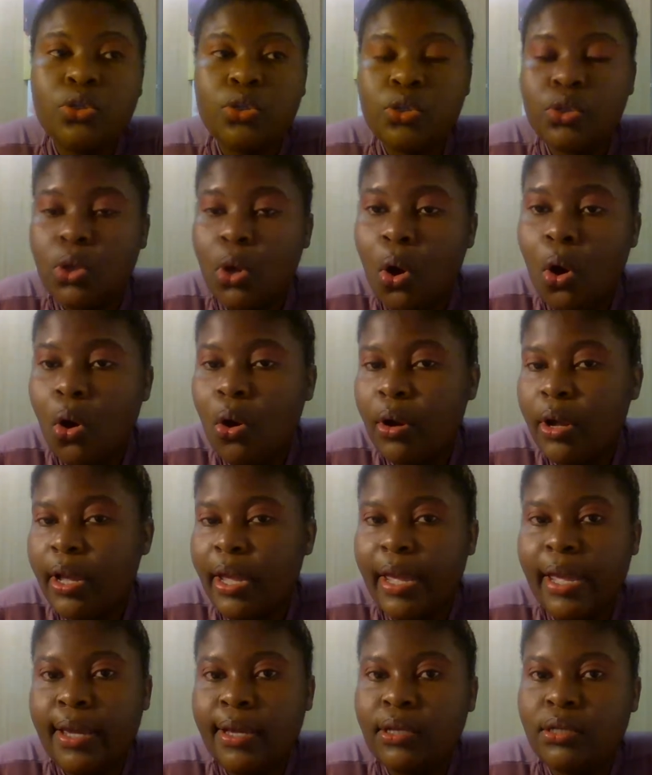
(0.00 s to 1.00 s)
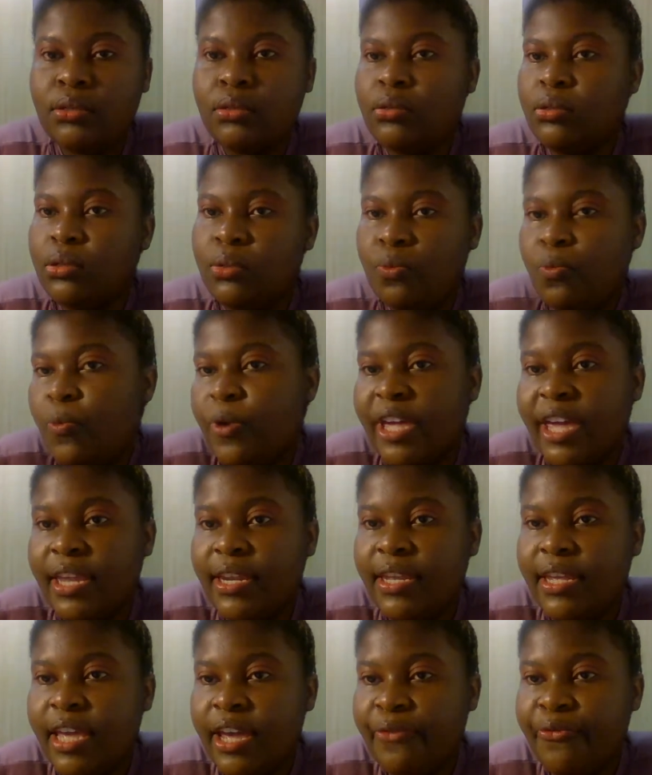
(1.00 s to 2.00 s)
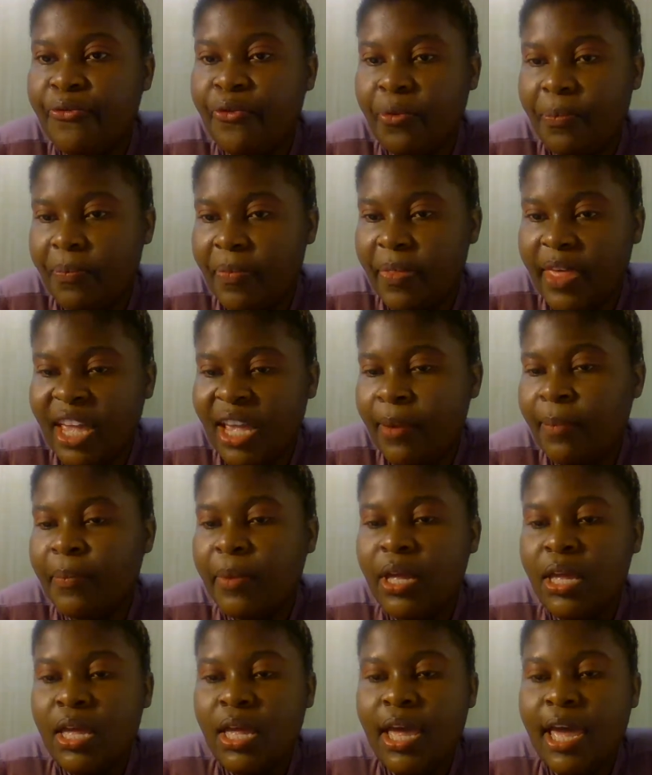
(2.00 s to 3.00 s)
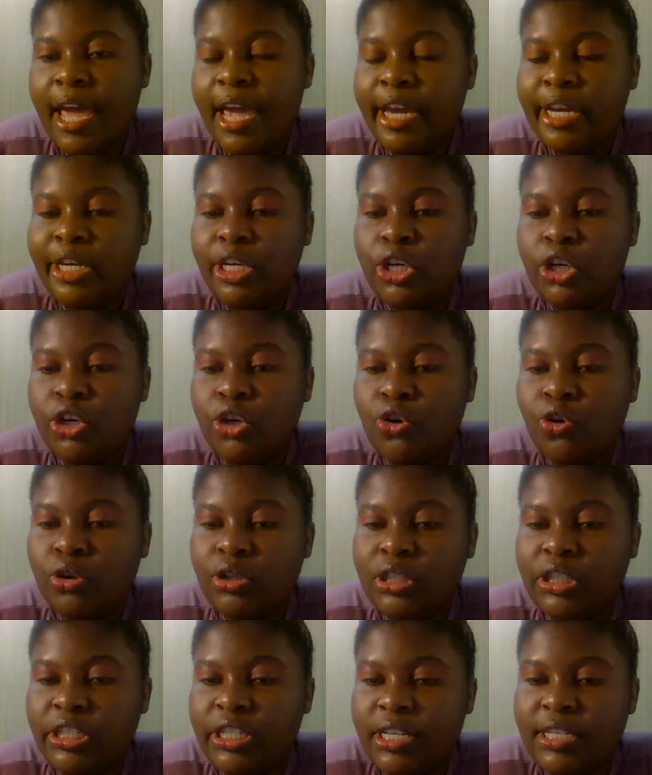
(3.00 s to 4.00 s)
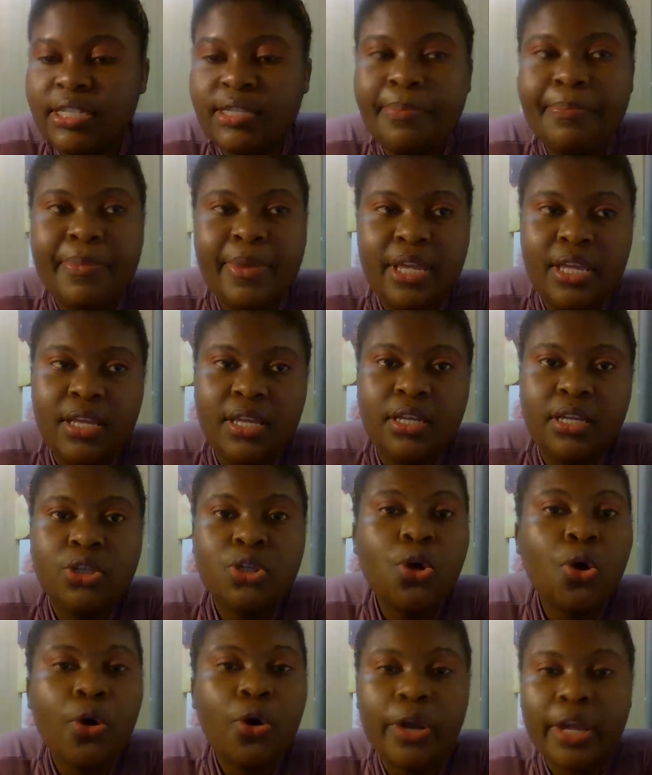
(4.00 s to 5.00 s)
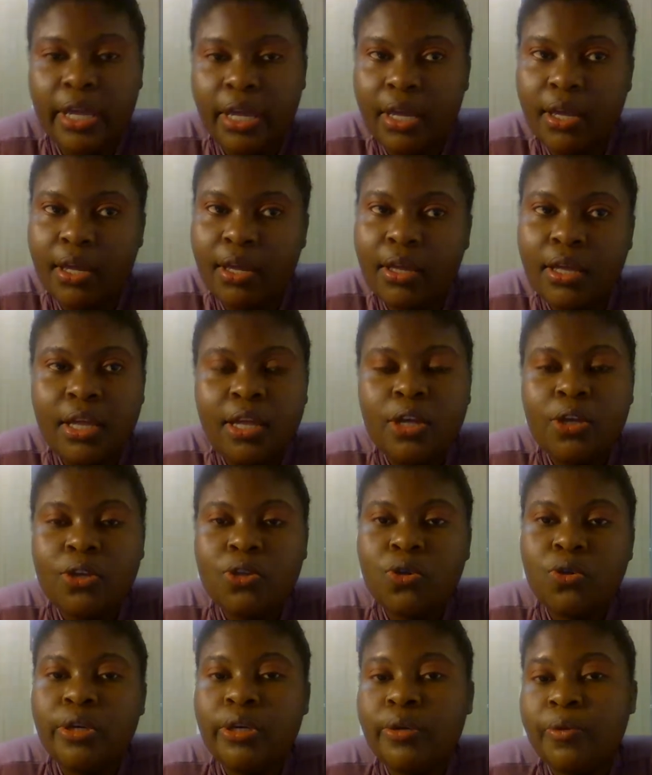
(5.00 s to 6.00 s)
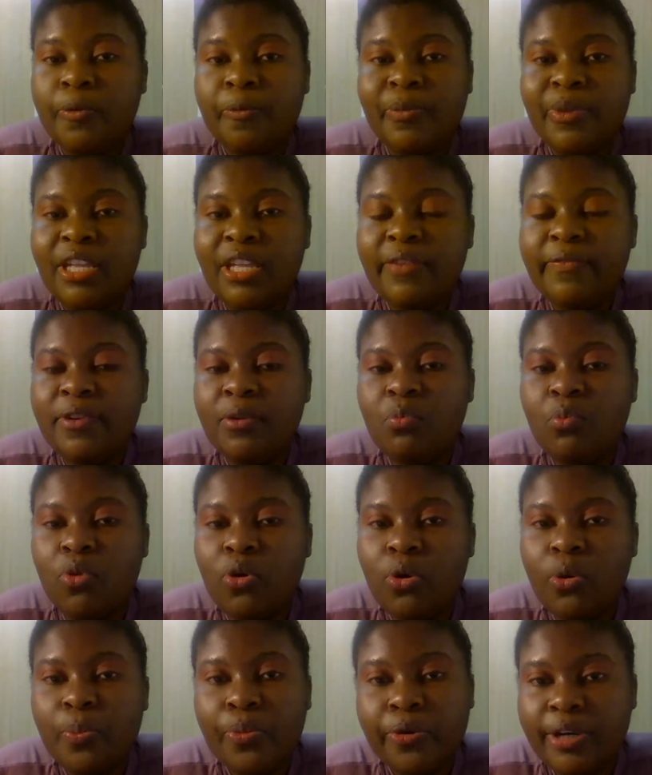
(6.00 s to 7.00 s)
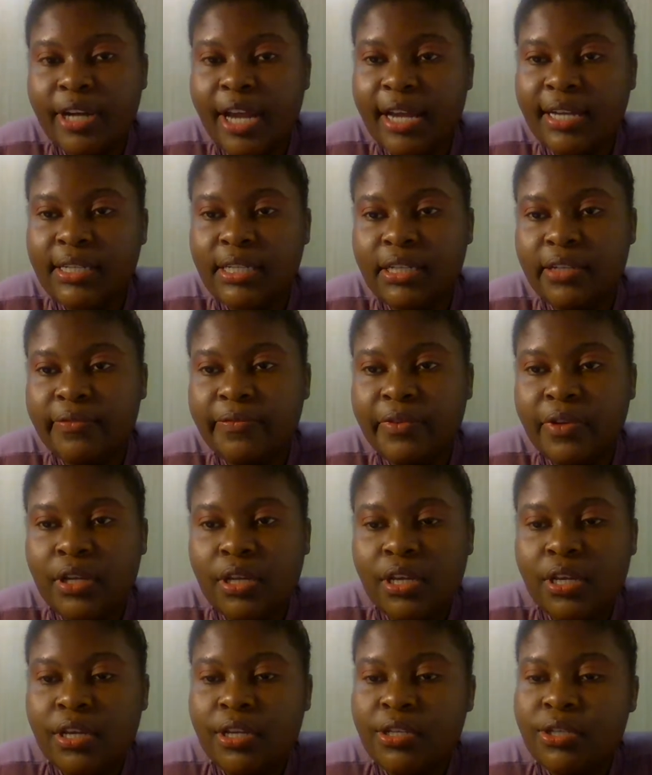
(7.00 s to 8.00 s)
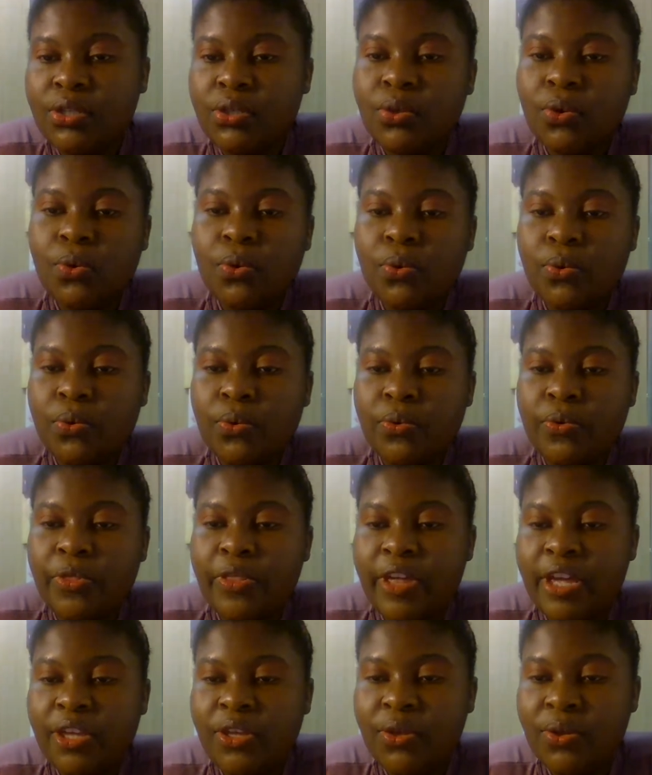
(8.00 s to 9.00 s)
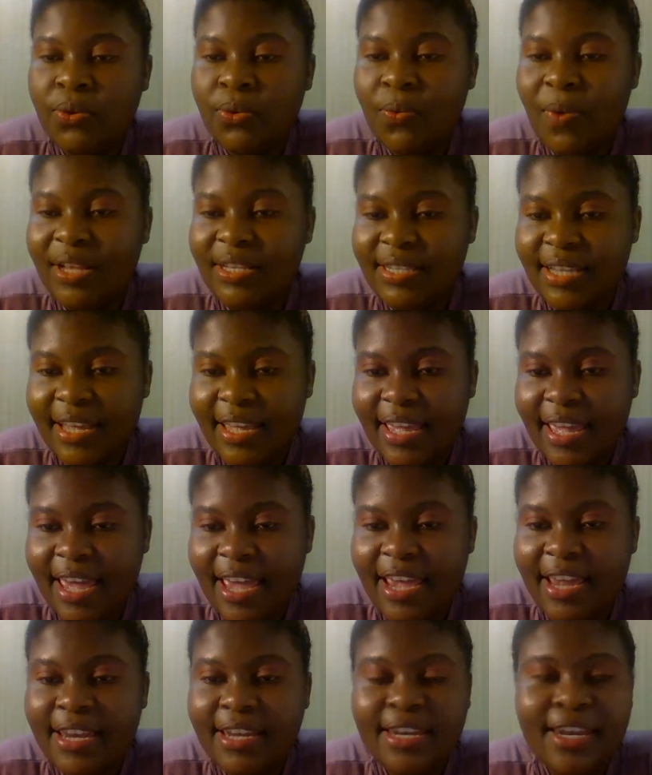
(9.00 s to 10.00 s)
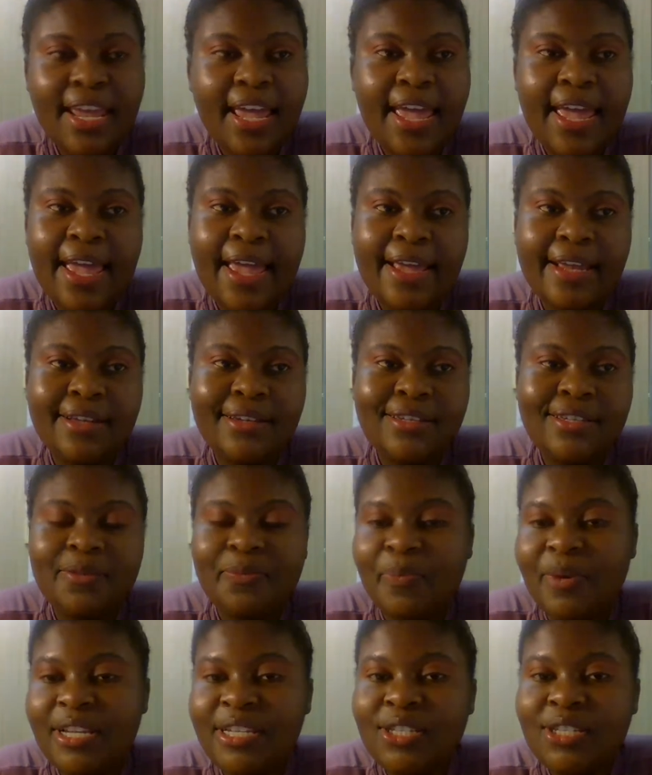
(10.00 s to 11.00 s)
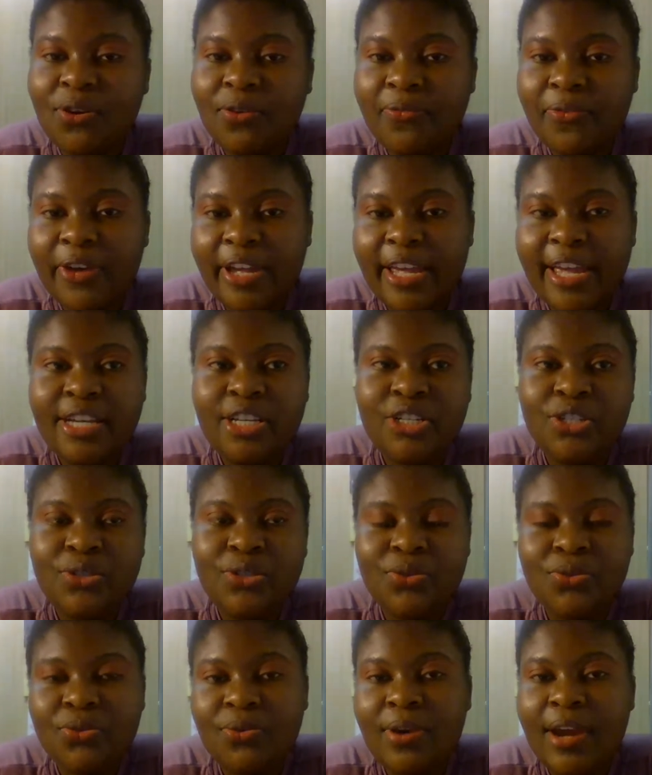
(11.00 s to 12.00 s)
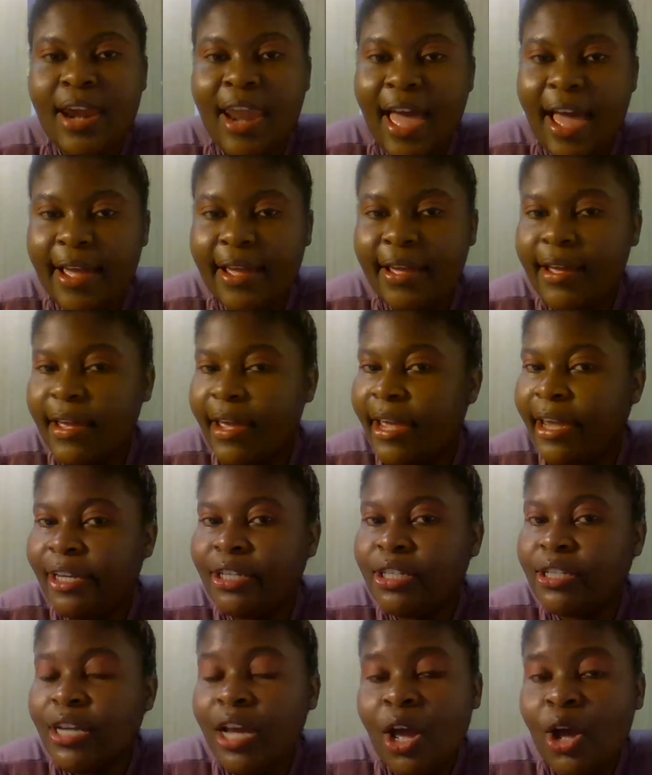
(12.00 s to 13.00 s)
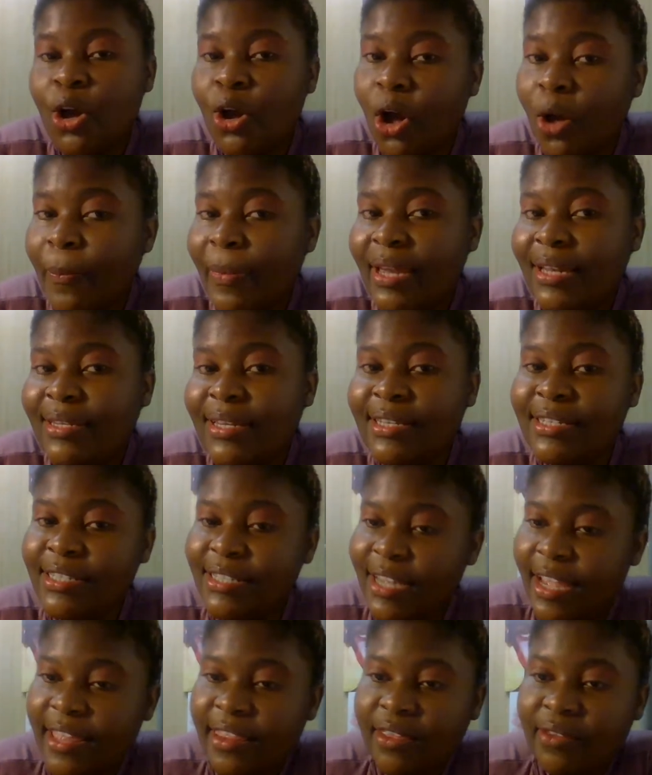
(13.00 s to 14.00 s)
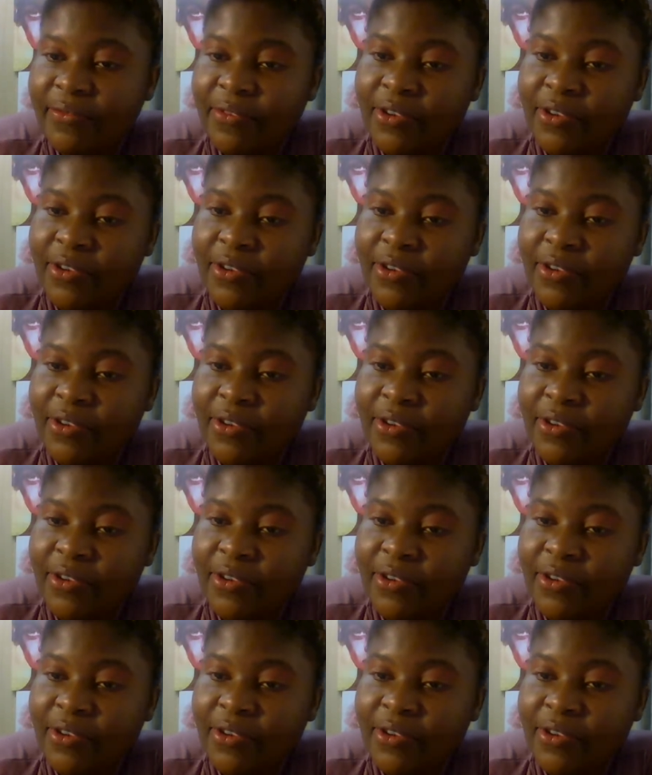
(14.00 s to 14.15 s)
talk and we can hear from them and not just me talking. So it will be even more productive. So thank you once again. And please don't forget to like and comment and share the